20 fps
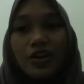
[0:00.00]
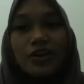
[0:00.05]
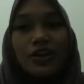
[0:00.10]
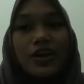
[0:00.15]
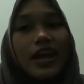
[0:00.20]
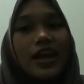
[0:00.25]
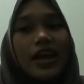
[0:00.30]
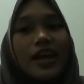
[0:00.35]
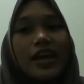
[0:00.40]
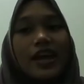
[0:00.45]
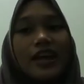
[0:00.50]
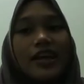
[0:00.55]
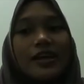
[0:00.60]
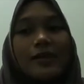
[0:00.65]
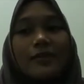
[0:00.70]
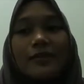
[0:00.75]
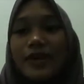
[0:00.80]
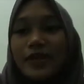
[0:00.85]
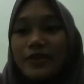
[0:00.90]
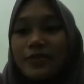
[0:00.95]

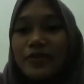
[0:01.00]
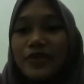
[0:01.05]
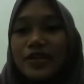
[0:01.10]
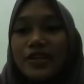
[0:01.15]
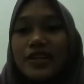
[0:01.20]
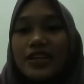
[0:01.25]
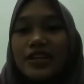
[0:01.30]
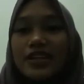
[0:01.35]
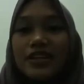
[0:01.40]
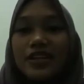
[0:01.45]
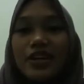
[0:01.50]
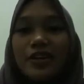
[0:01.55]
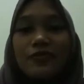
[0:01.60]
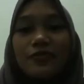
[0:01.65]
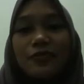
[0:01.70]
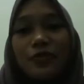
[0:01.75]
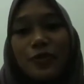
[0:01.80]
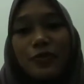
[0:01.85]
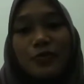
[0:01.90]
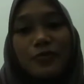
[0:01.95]
Okay, maybe
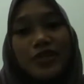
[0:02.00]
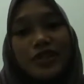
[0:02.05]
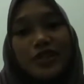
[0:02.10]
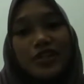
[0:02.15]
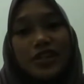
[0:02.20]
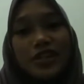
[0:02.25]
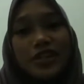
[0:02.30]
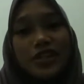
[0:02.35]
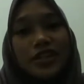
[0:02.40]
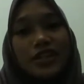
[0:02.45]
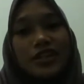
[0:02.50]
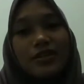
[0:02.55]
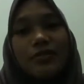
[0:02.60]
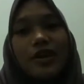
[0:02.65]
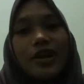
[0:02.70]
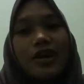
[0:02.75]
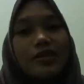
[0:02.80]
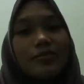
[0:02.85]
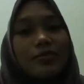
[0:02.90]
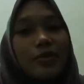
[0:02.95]
enough for me sharing
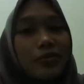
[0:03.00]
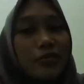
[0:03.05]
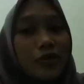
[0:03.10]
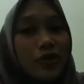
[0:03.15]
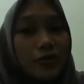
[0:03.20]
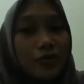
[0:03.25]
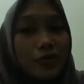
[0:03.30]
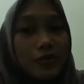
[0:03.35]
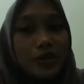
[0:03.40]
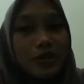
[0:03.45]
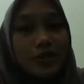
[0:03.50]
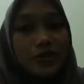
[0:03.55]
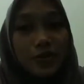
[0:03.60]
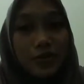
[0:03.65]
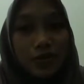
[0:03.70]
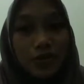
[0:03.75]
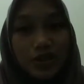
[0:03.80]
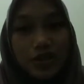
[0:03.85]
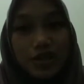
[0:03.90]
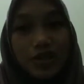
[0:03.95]
my memorable
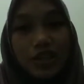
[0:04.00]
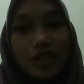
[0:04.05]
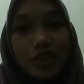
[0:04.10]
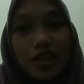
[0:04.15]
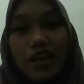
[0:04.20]
story.